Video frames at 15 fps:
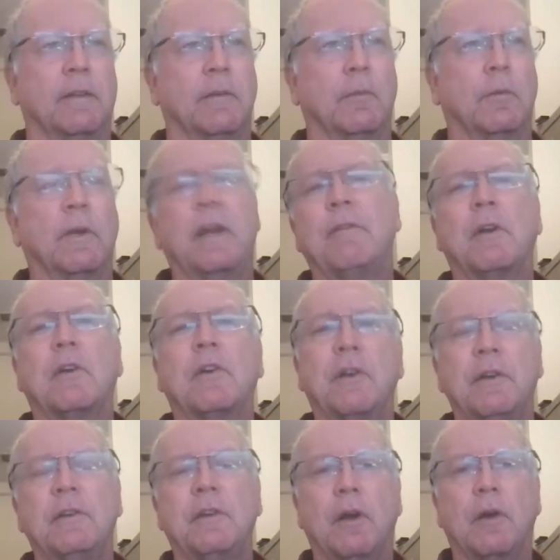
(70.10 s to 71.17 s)
Whatever
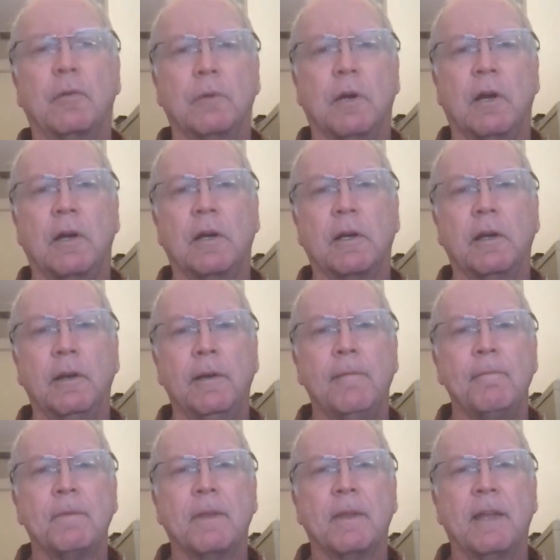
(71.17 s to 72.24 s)
could go wrong
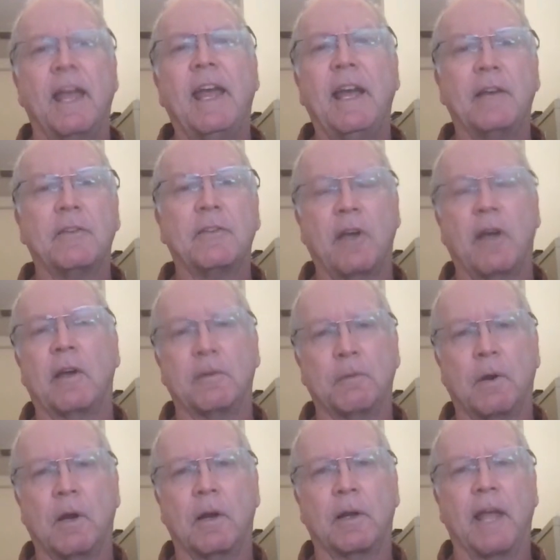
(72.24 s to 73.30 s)
has gone
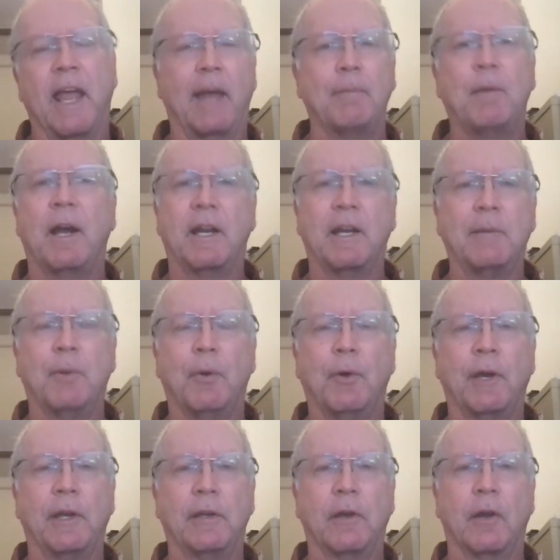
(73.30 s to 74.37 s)
wrong at Piney
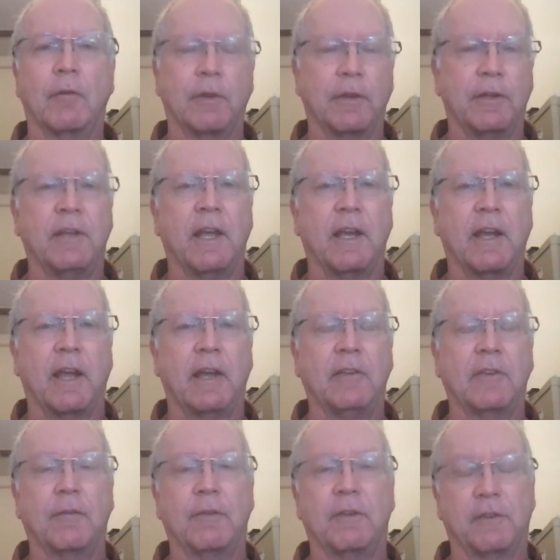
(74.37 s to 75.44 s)
Point over the
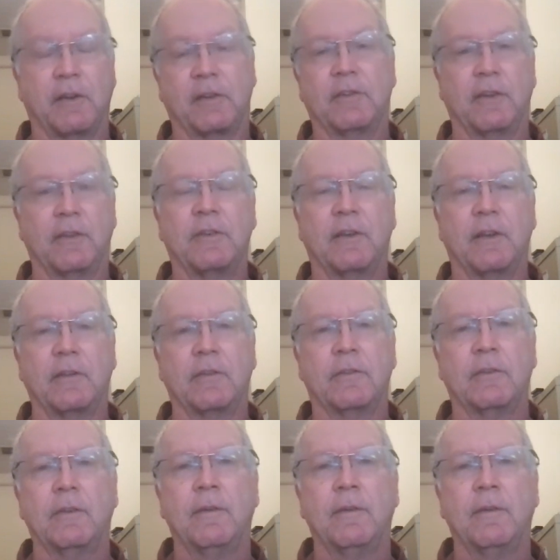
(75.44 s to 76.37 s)
decades of its existence.